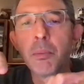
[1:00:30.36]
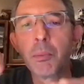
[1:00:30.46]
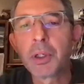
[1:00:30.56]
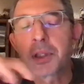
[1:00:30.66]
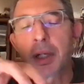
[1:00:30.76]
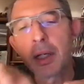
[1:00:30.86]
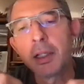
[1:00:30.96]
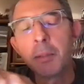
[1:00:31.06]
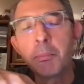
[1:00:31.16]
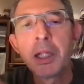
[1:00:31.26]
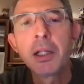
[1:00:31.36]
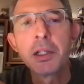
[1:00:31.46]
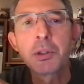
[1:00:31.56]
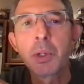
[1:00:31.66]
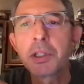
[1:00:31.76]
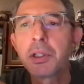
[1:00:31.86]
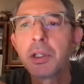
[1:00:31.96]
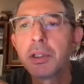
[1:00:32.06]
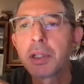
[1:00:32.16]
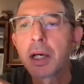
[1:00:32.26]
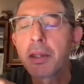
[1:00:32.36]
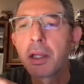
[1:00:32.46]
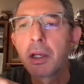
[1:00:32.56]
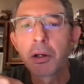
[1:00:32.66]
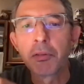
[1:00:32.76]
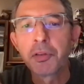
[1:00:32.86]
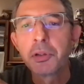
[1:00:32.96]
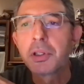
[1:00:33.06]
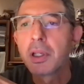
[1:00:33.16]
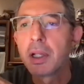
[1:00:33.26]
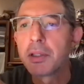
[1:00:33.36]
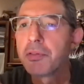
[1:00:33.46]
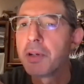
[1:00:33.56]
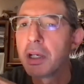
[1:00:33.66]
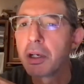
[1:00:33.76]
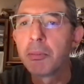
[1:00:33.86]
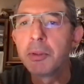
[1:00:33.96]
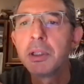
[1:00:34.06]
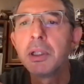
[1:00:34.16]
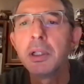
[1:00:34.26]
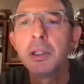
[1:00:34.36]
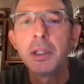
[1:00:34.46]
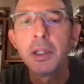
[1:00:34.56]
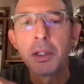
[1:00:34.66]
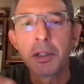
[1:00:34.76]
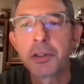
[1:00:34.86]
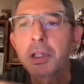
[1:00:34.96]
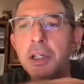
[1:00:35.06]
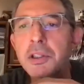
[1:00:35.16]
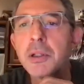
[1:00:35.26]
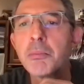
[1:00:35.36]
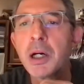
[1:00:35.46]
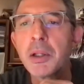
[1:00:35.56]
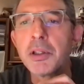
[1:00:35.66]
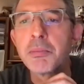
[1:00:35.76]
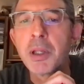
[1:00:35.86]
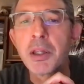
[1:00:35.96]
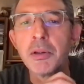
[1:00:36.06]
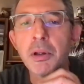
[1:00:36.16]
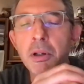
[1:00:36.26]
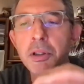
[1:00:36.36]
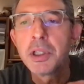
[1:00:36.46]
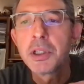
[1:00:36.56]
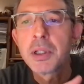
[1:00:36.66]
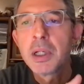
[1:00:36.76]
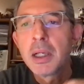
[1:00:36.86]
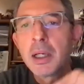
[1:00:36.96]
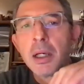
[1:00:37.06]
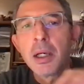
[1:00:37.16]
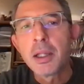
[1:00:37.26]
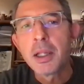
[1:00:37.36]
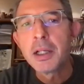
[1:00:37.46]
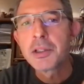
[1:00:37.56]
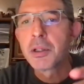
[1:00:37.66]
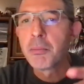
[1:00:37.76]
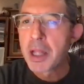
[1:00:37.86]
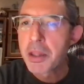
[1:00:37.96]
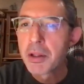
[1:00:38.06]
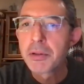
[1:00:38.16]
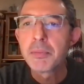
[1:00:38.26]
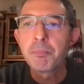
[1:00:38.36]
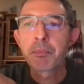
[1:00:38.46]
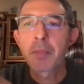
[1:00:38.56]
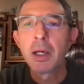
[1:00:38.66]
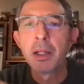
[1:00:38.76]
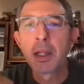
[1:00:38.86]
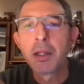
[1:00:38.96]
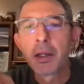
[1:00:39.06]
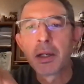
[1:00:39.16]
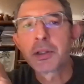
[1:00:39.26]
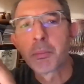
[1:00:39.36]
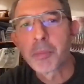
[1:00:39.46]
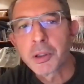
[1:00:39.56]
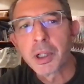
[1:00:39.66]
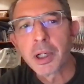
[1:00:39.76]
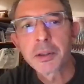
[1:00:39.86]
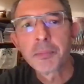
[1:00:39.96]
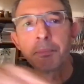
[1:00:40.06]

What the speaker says: what's underpinning this question is, I think, a confusion that's very common in the discussion about these methodologies. There is the method, and then there is the product.